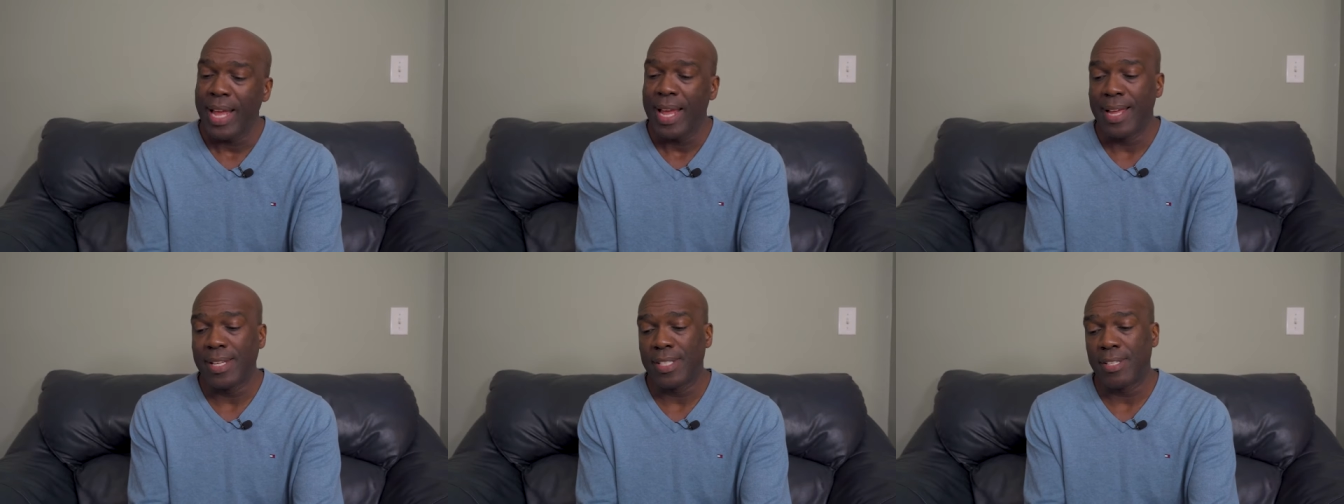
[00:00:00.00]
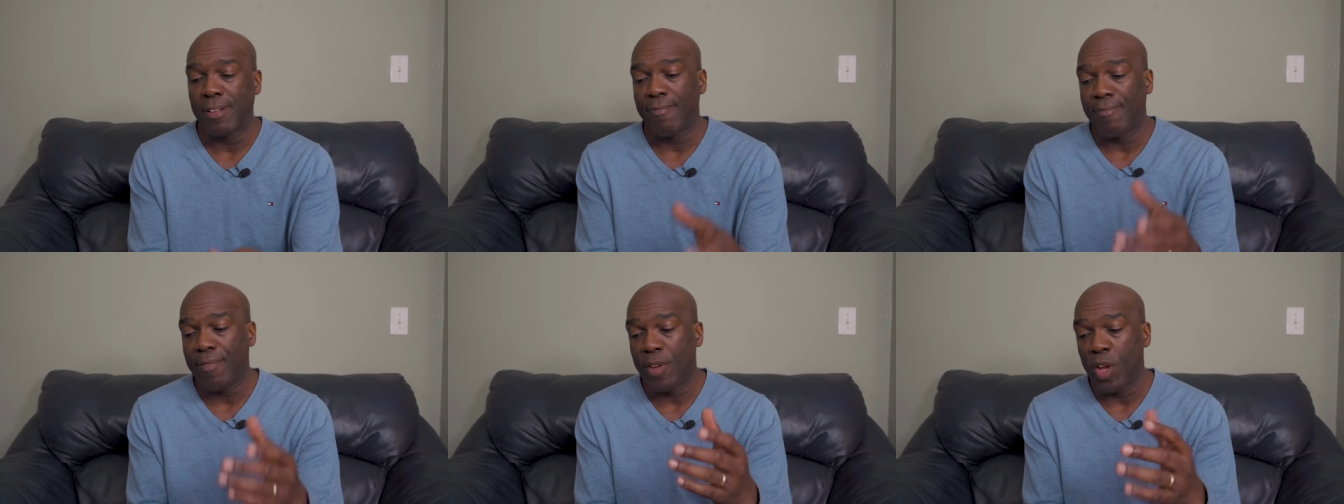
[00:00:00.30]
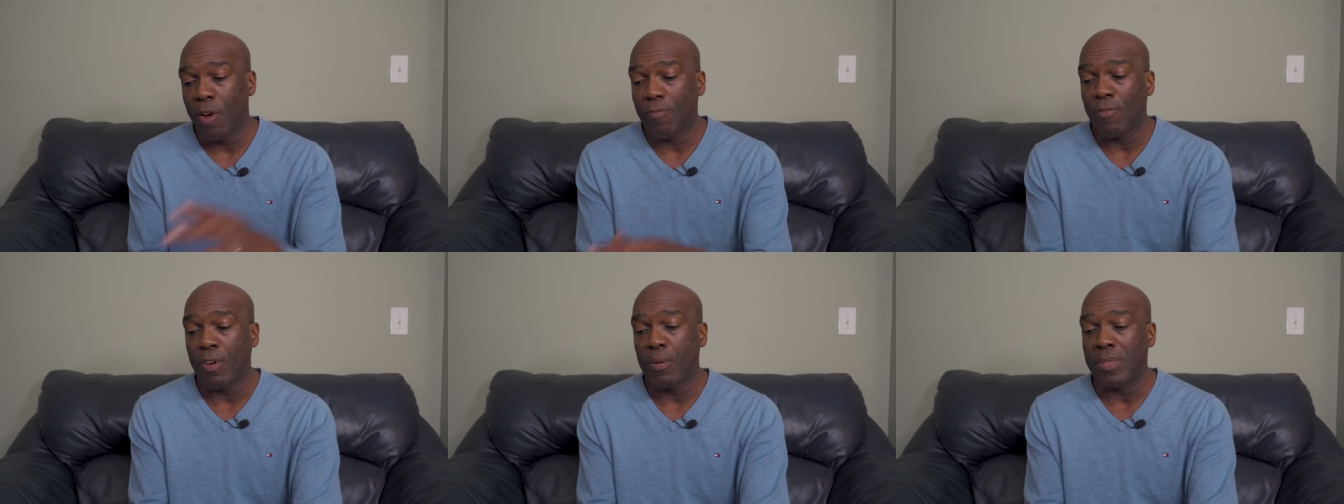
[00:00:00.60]
It's a
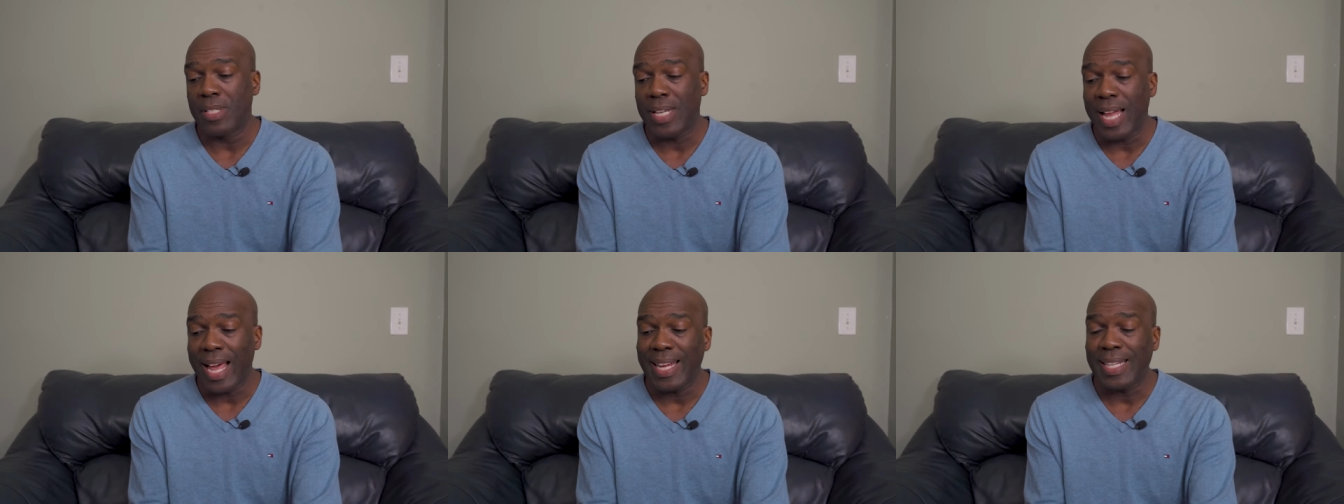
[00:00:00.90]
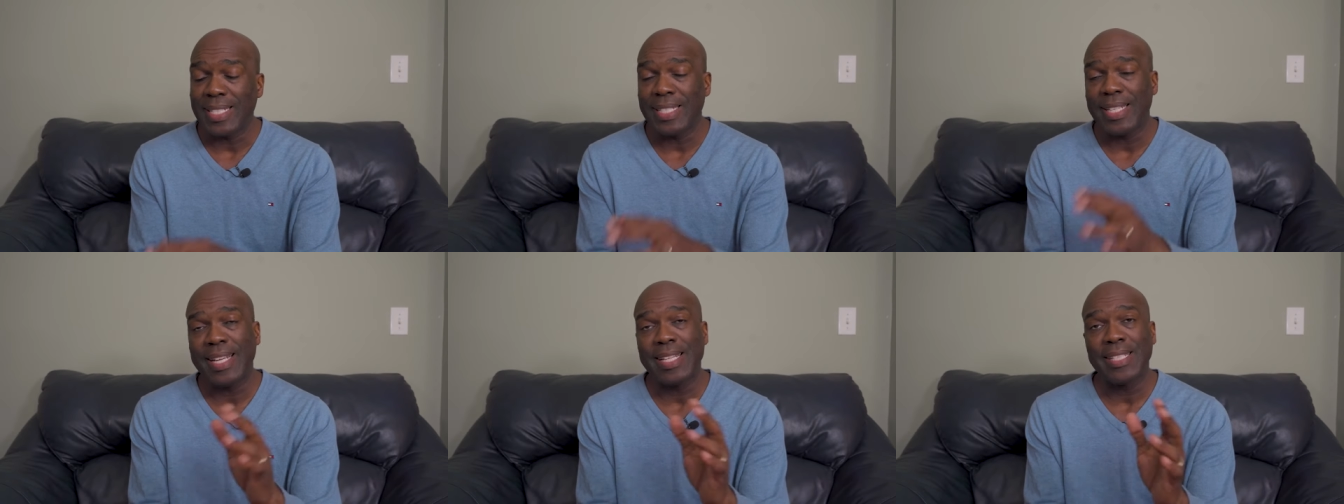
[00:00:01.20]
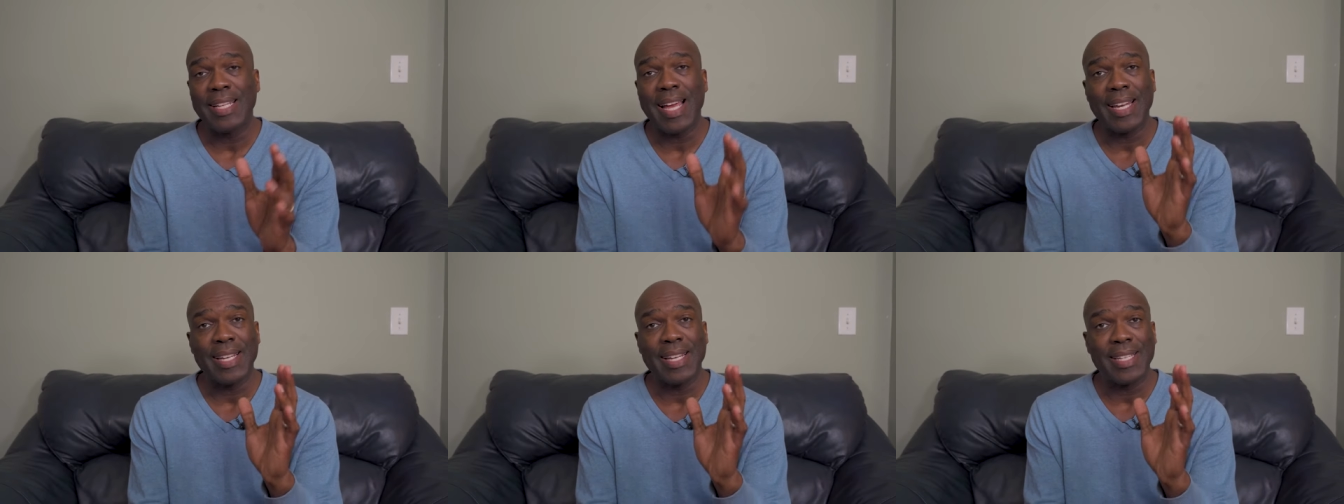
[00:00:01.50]
film from
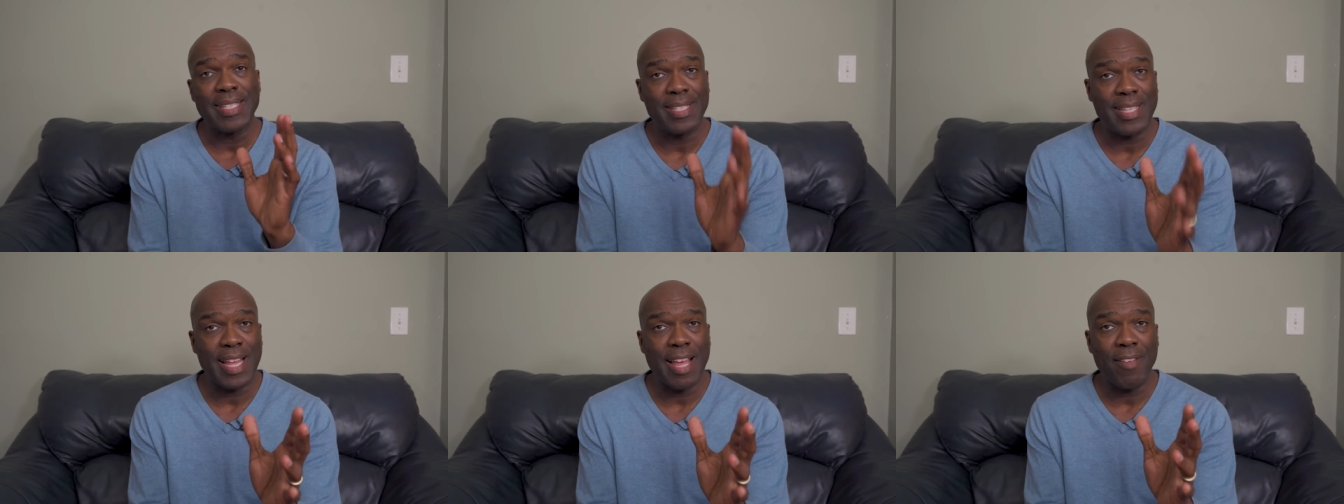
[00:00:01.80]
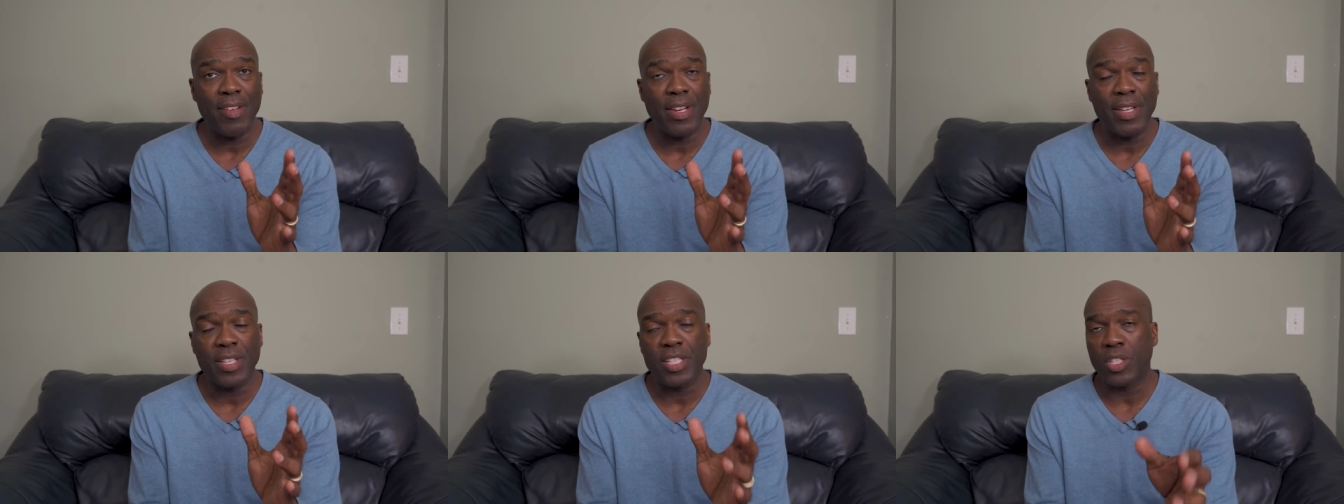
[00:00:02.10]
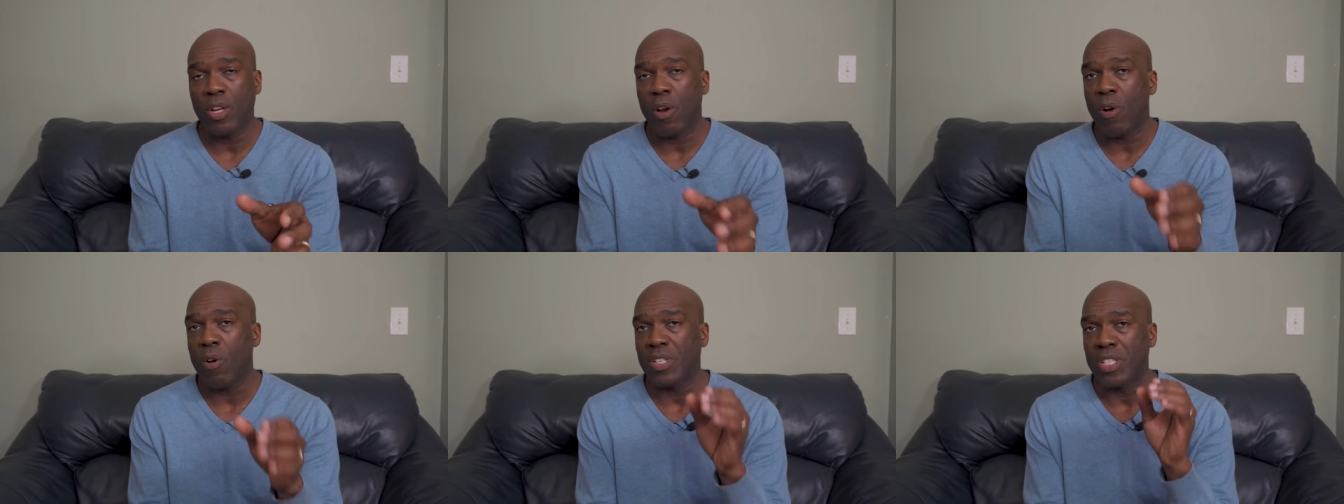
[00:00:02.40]
1997. It
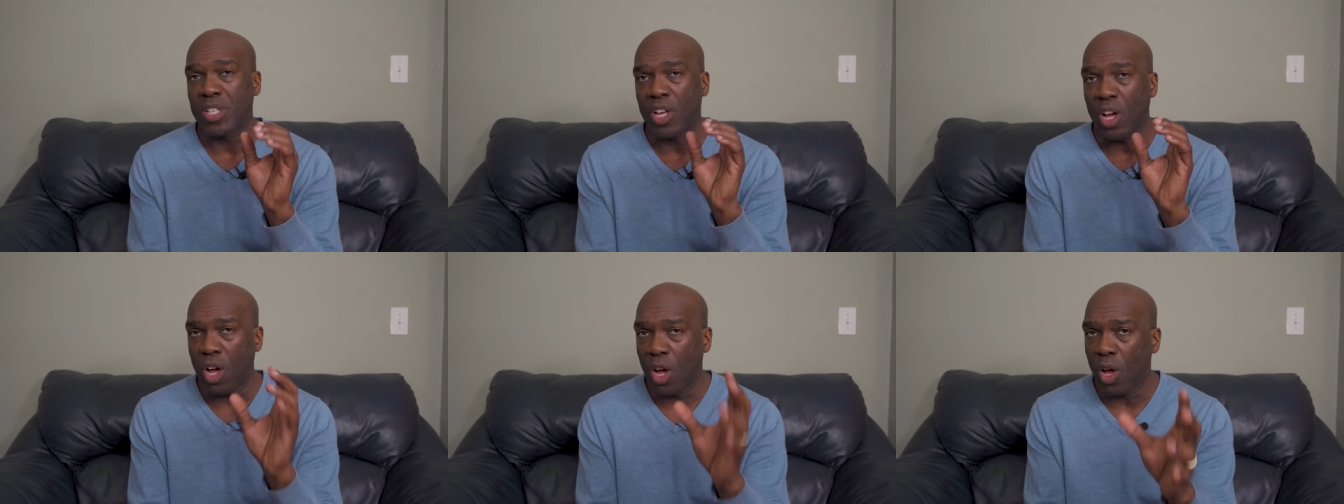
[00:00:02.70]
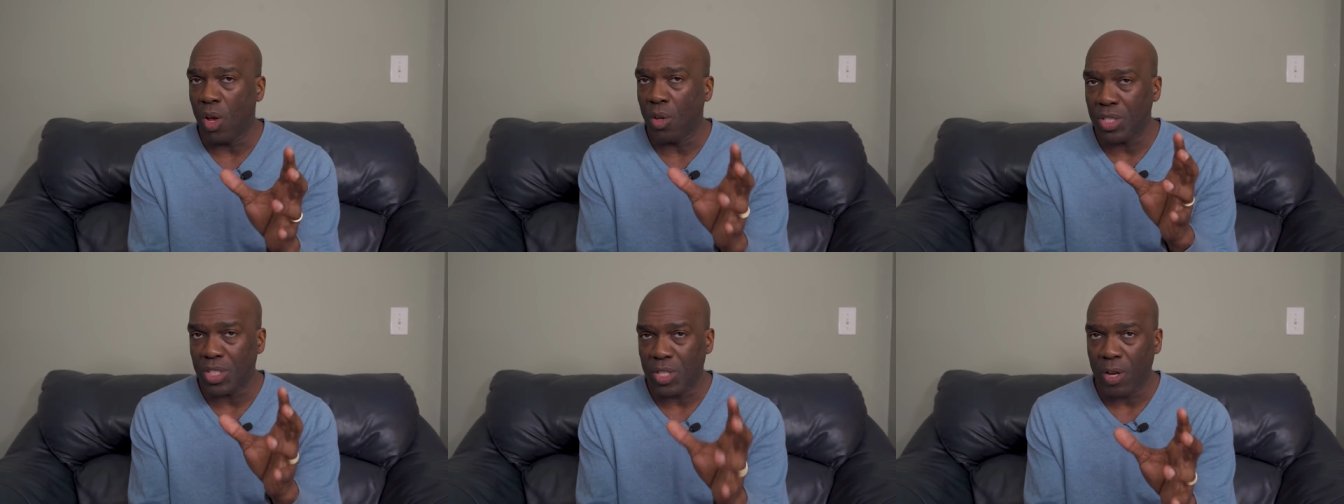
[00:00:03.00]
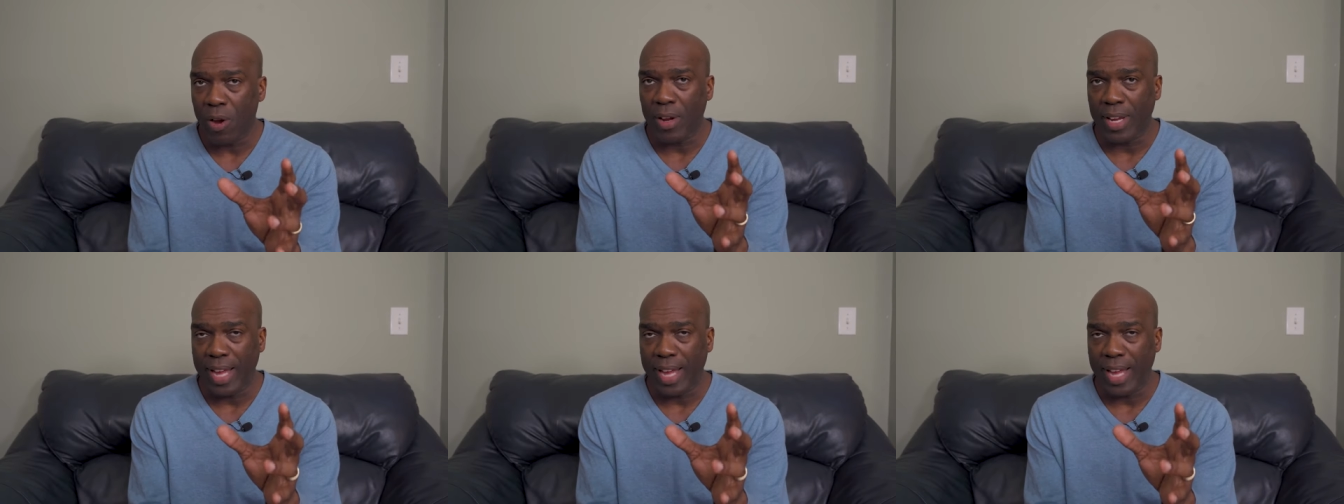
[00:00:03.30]
stars an all-star